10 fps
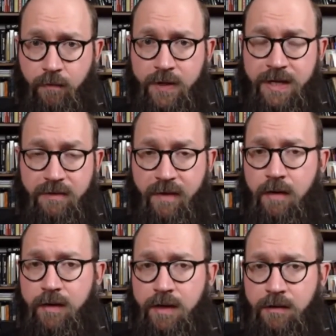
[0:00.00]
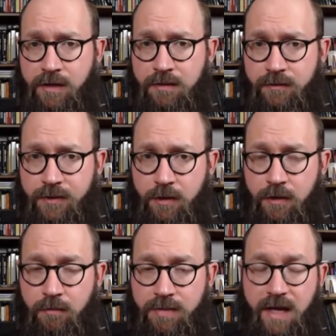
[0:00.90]
We need to evaluate it on its own
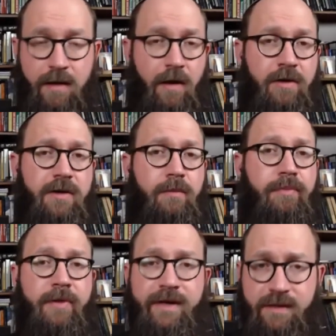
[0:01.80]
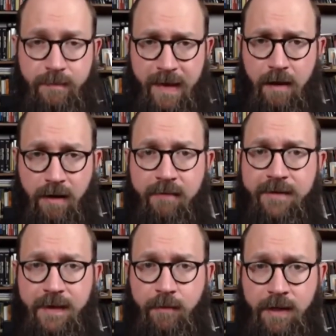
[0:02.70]
terms and also bring to bear
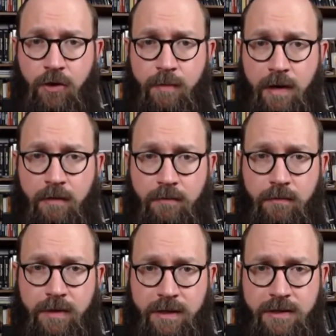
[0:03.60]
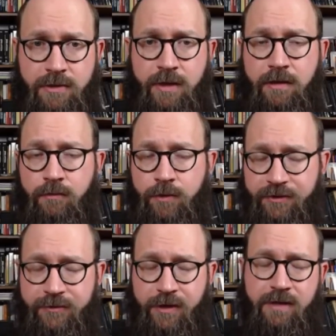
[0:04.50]
everything we know about history,
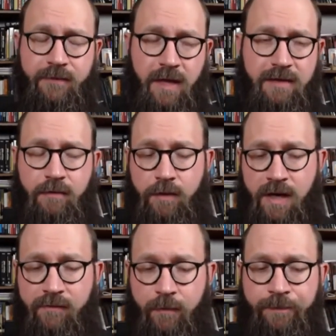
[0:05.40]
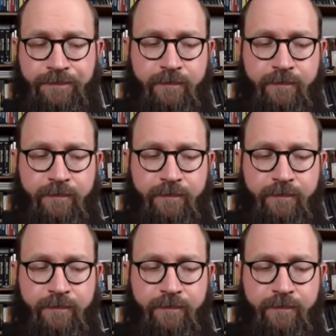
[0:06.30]
religious studies, philosophy, whatever.